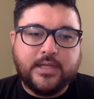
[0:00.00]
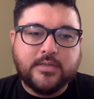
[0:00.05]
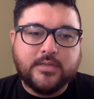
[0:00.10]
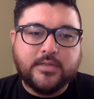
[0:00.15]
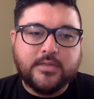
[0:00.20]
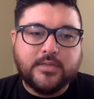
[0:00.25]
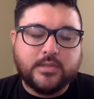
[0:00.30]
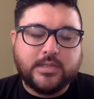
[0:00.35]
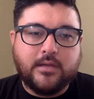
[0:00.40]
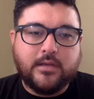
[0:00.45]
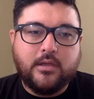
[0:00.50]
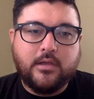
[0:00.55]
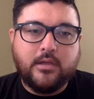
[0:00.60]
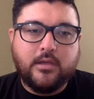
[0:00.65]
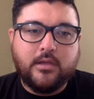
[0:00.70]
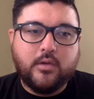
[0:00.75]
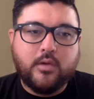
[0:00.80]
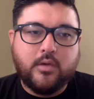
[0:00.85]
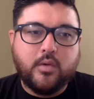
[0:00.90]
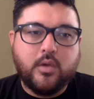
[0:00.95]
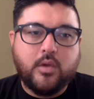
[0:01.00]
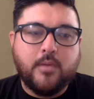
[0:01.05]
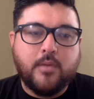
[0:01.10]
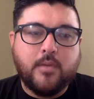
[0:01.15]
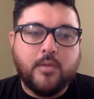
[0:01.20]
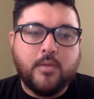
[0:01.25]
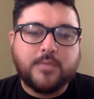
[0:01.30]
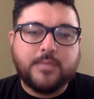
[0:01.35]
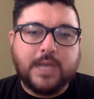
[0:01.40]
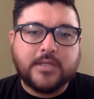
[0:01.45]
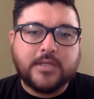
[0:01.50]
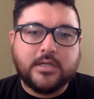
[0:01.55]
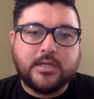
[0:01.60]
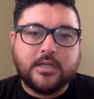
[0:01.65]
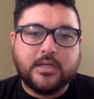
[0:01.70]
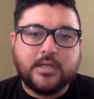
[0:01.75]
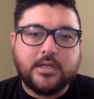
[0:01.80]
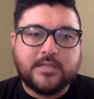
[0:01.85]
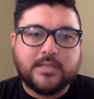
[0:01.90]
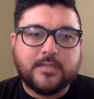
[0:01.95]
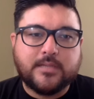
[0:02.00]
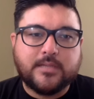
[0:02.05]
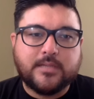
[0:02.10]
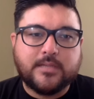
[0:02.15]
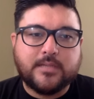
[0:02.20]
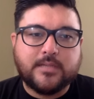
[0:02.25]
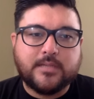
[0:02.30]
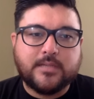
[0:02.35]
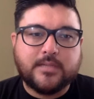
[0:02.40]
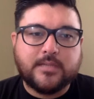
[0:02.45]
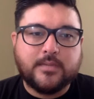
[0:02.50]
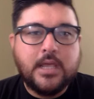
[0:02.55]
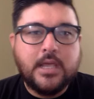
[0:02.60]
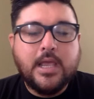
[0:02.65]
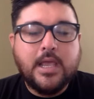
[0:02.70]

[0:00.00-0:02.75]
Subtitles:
things will tell you who your most passionate customer is.